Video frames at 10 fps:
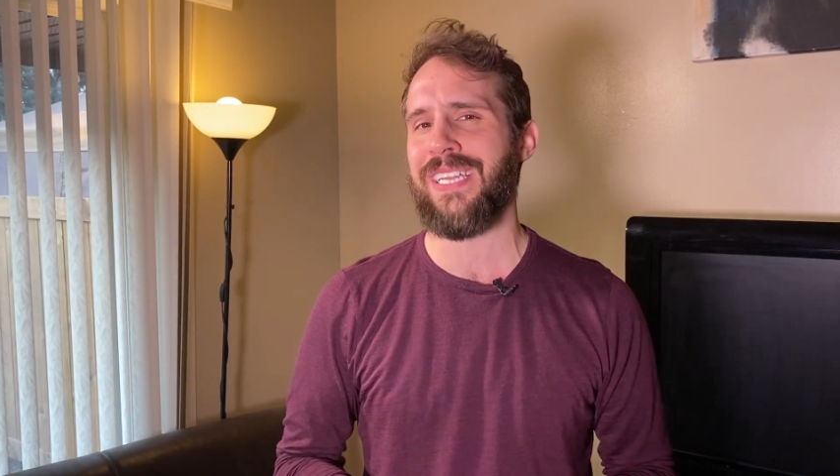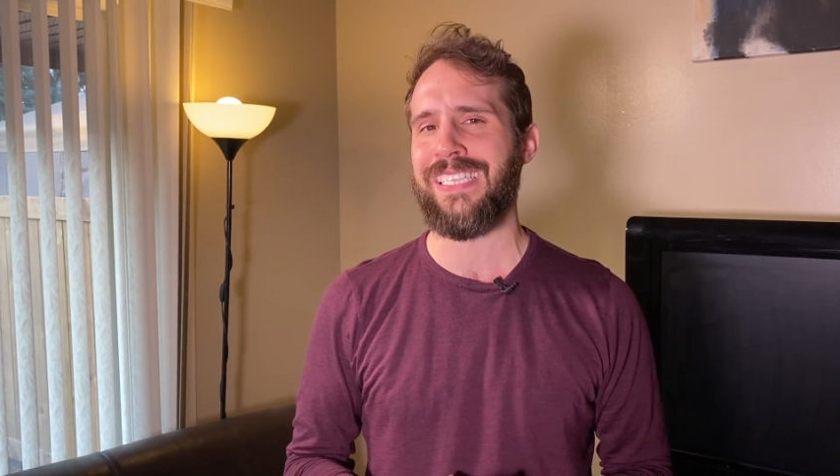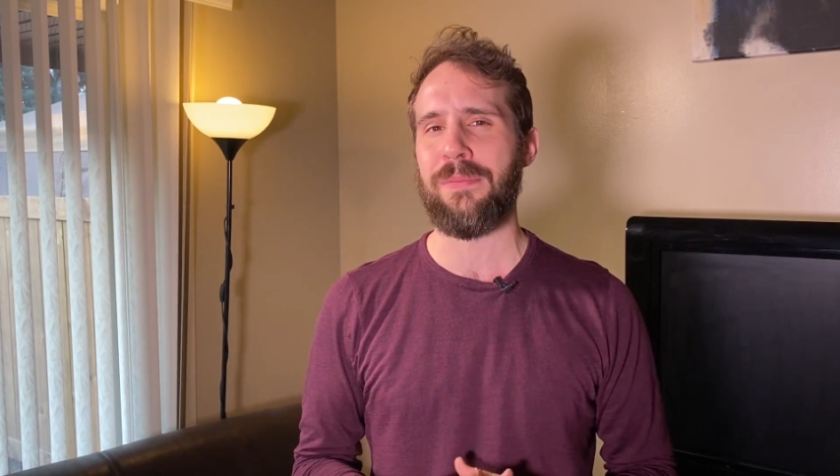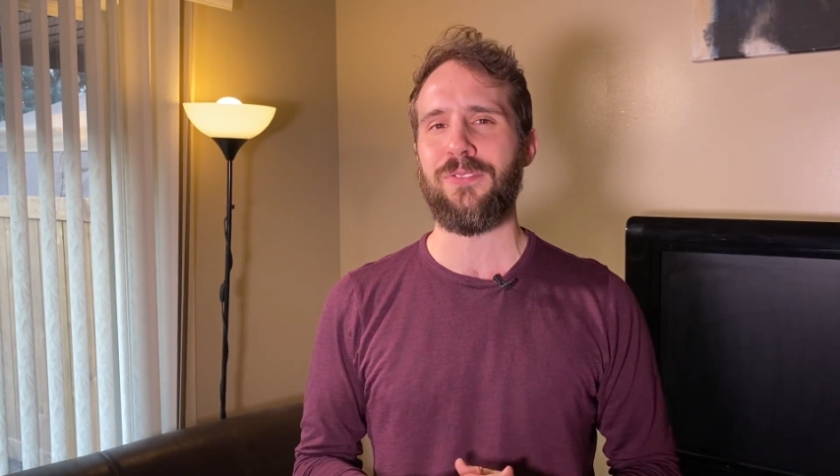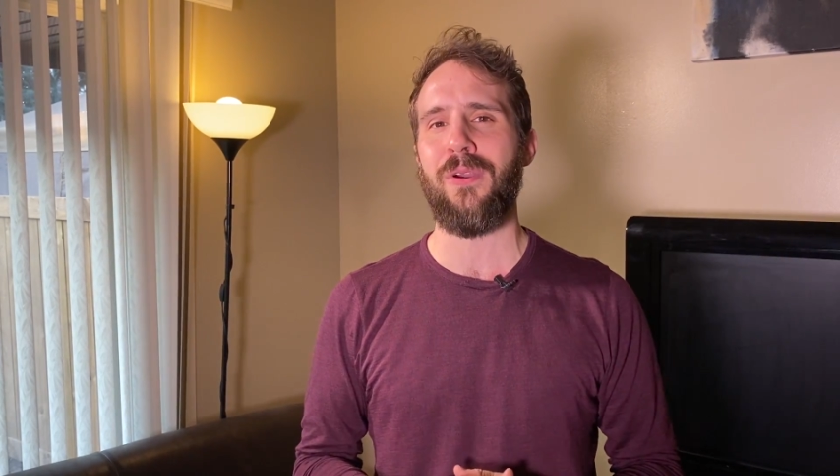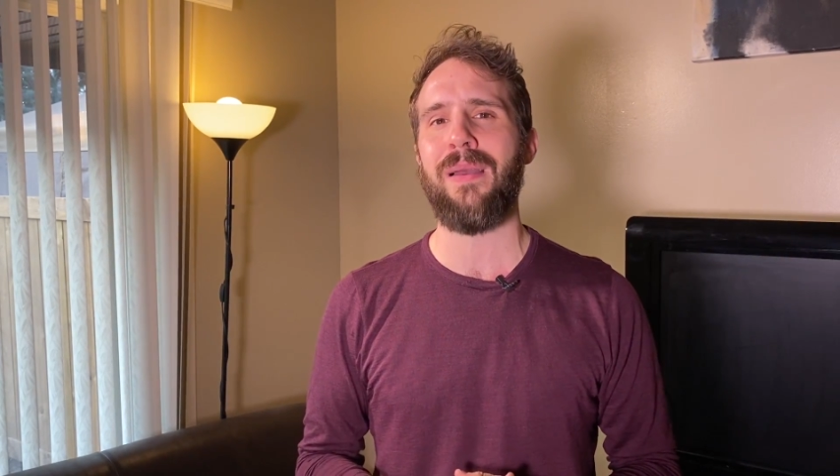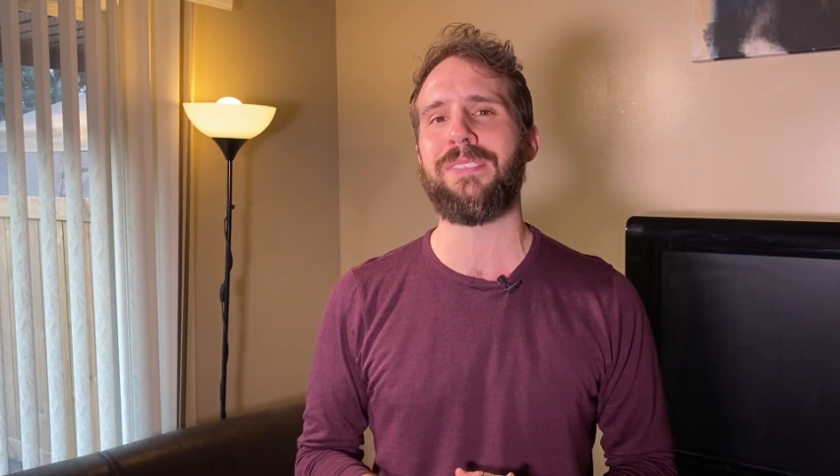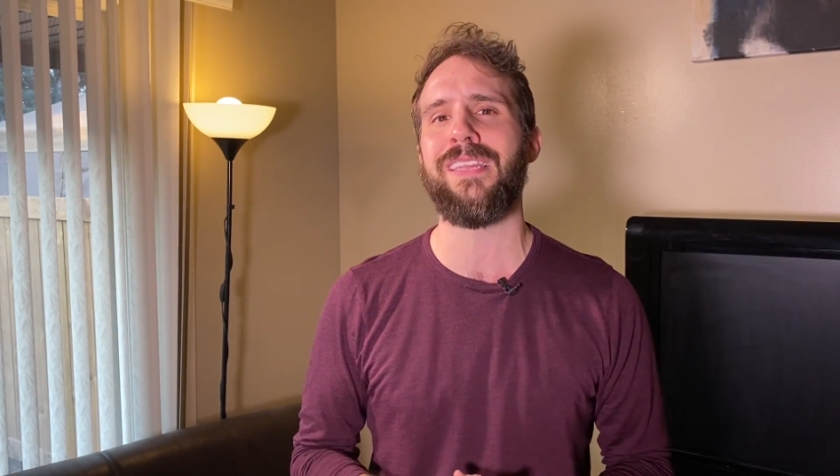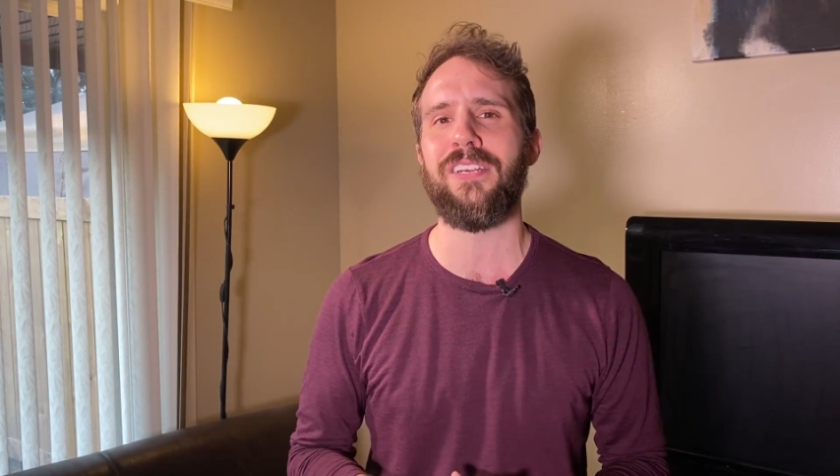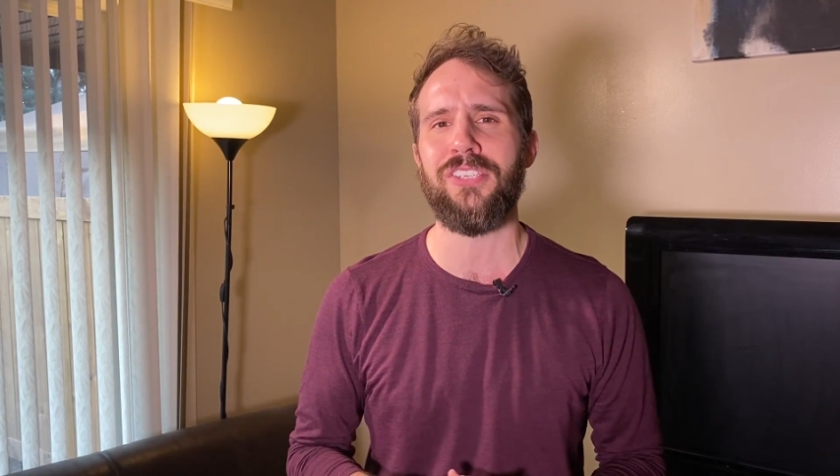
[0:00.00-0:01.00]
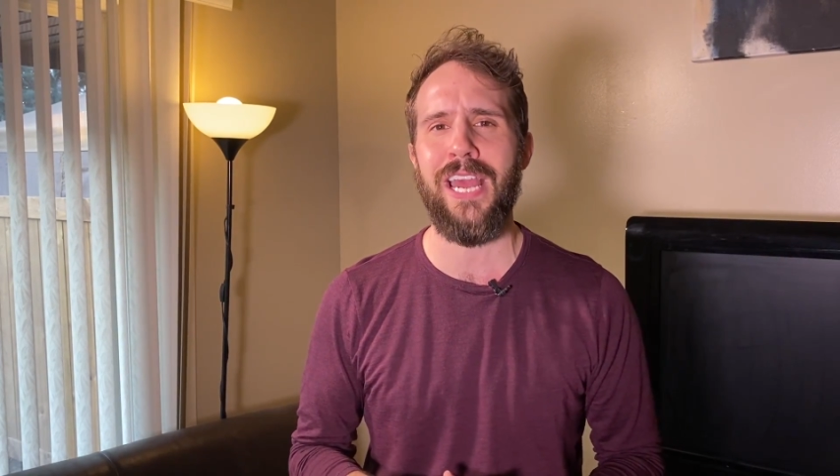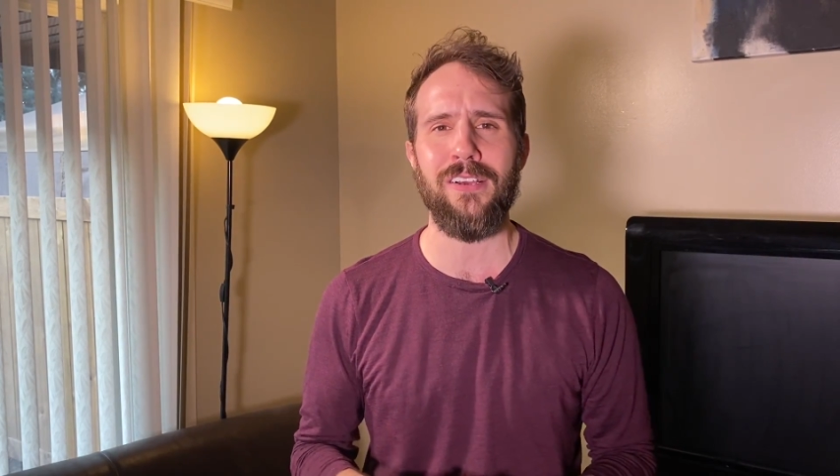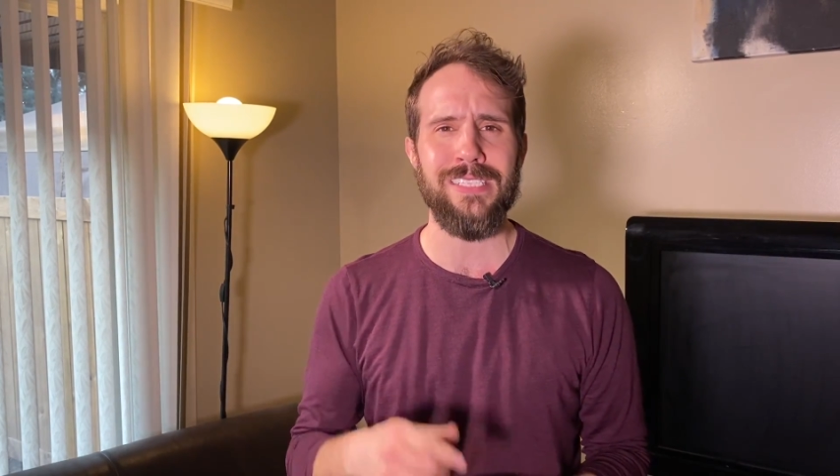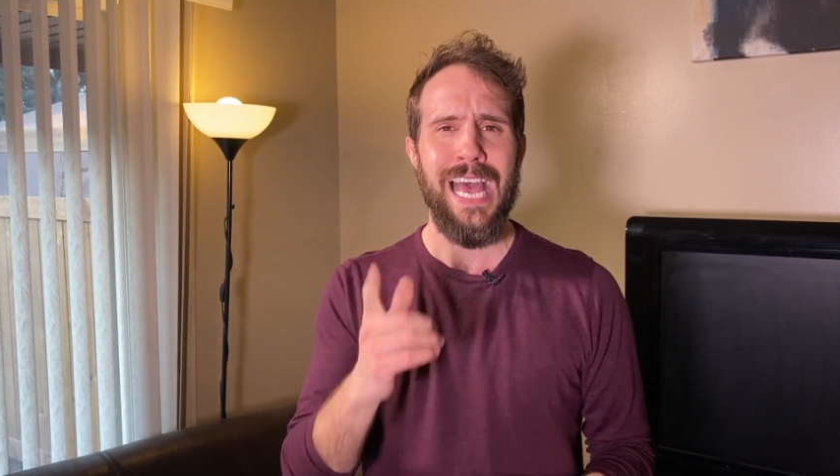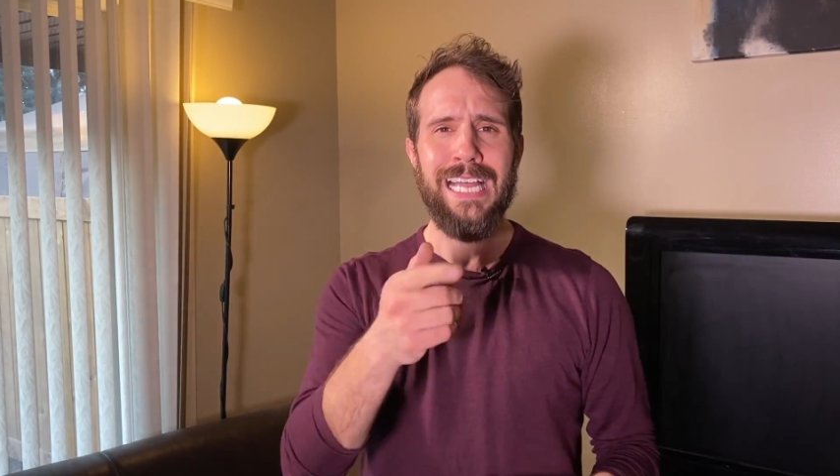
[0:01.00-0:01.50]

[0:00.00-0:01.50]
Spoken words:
and subscribe to their channels.